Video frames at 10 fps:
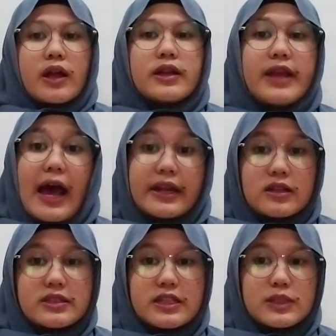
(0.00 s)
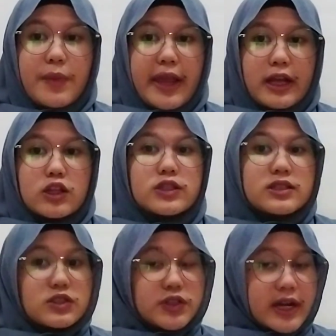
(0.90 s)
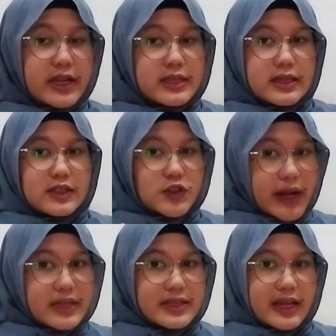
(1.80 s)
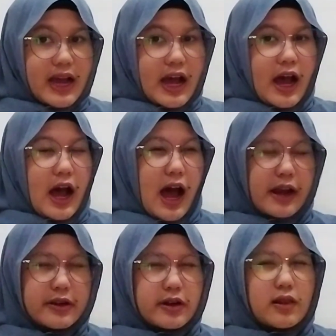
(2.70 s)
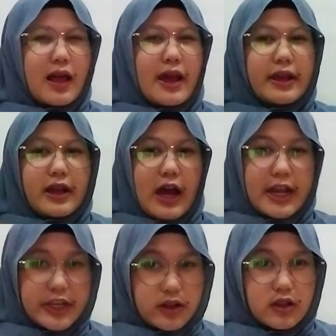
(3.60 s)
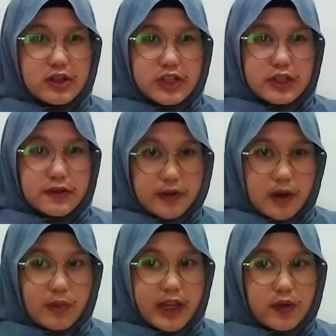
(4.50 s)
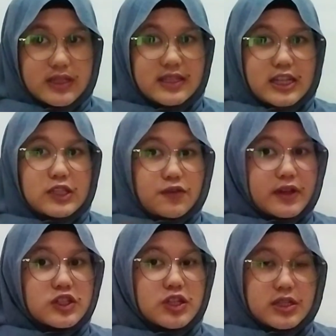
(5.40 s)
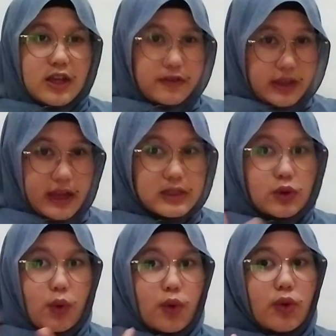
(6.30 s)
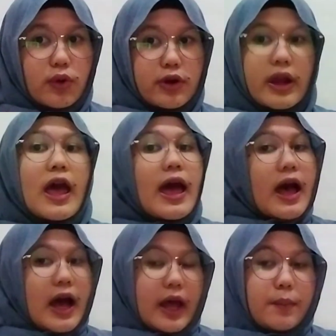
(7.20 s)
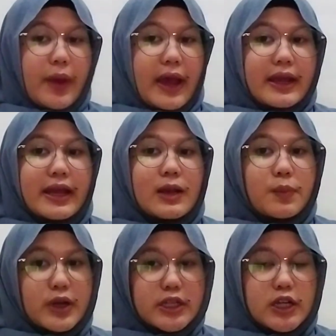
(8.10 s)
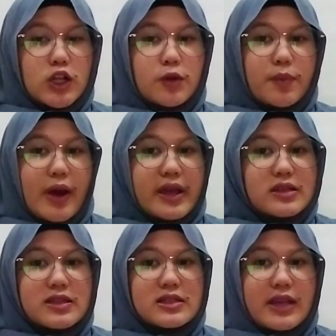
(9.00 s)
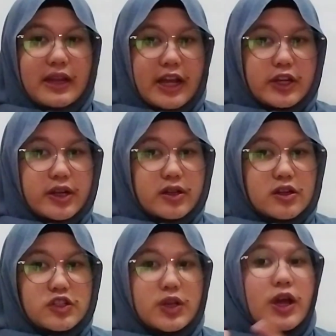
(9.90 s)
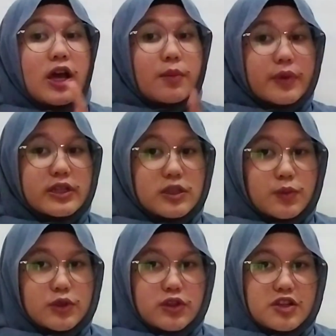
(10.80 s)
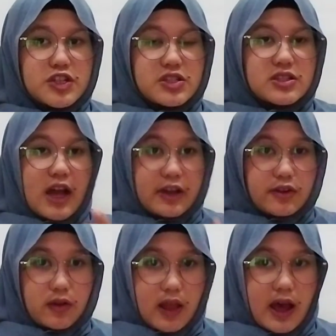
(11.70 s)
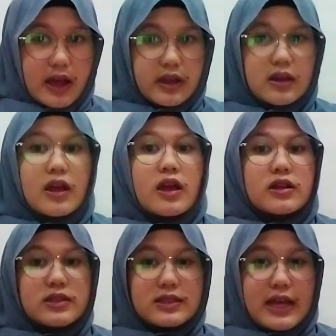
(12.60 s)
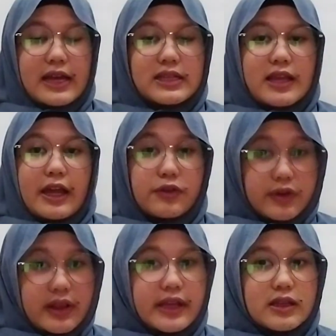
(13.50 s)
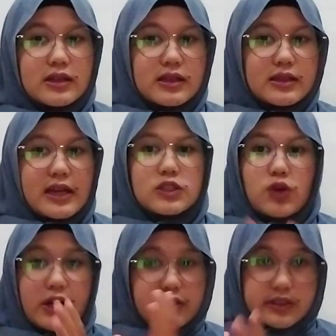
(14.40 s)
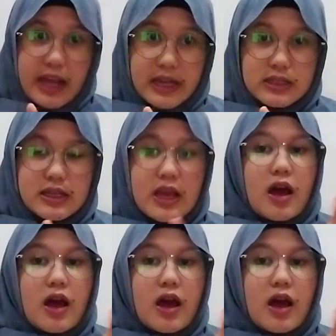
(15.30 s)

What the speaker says: The analysis may include the tracing underlying ideologies from linguistic features of text, or unpacking particular biases and ideology presuppositions underlying the text and relating the text to other texts